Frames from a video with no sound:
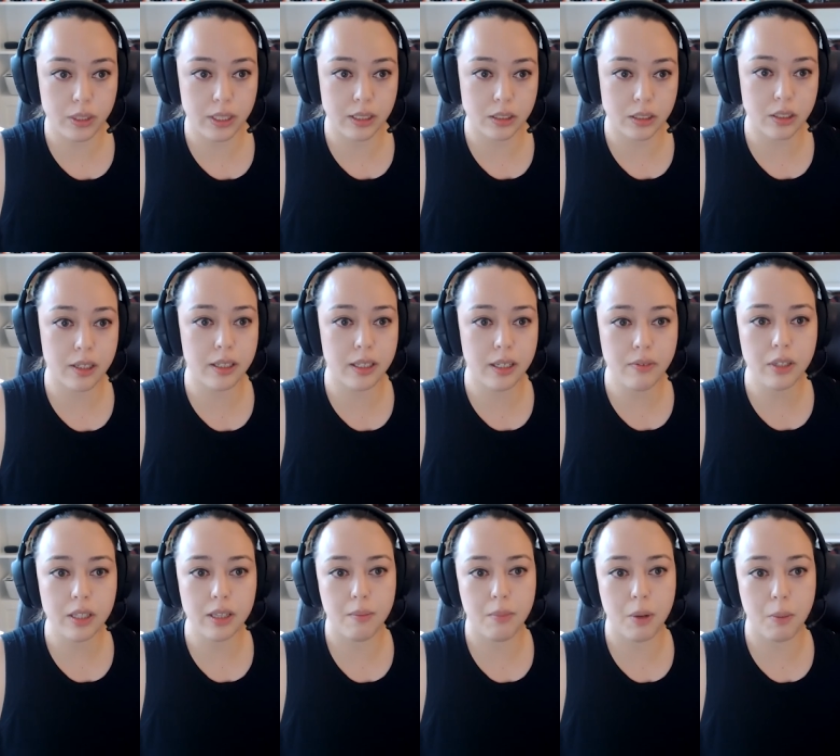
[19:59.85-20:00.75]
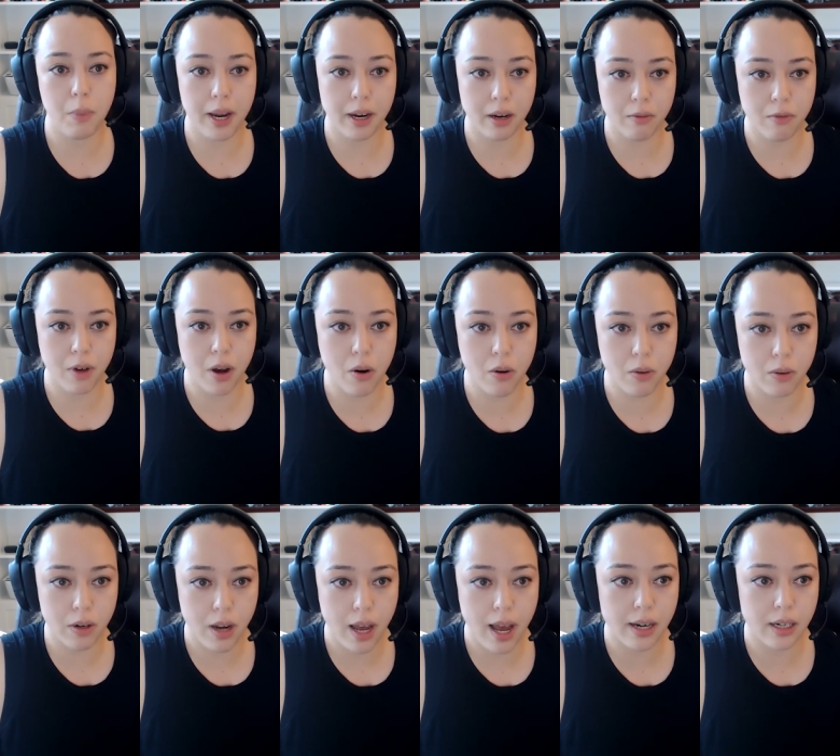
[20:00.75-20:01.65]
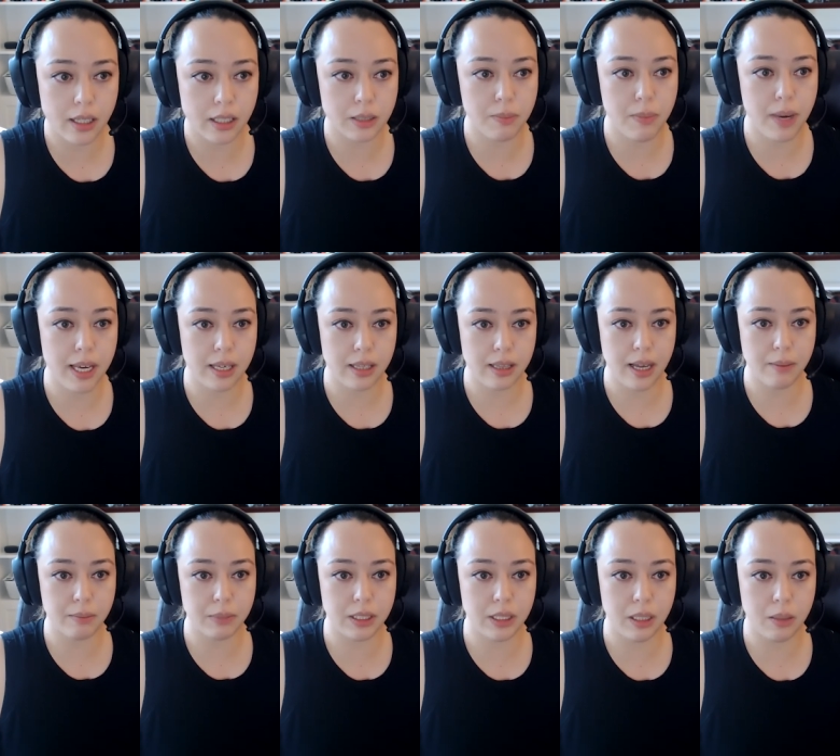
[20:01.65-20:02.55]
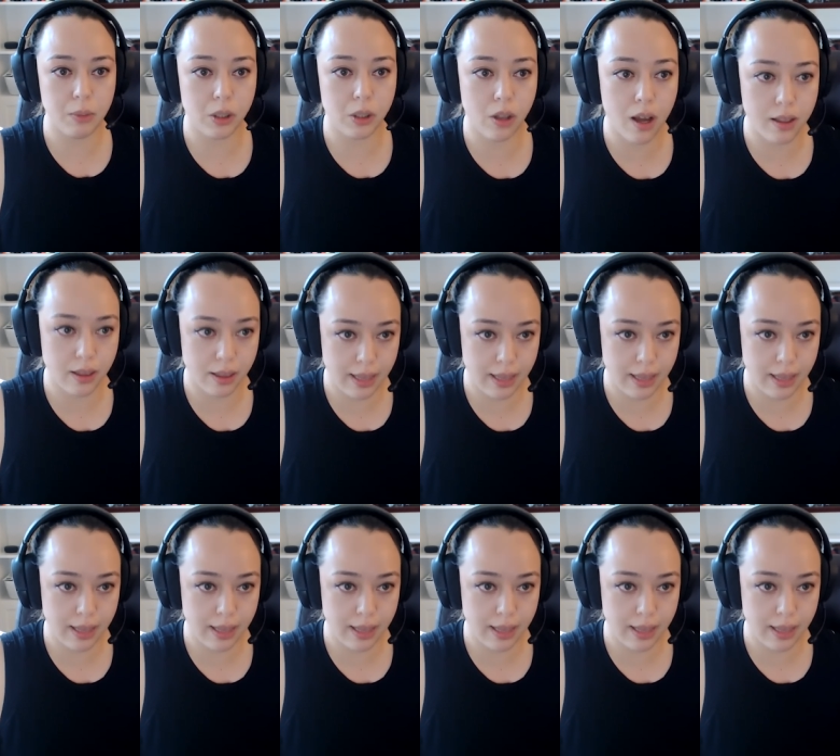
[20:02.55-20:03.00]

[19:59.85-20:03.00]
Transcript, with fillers: It's giving them a megaphone and it's making them seem a lot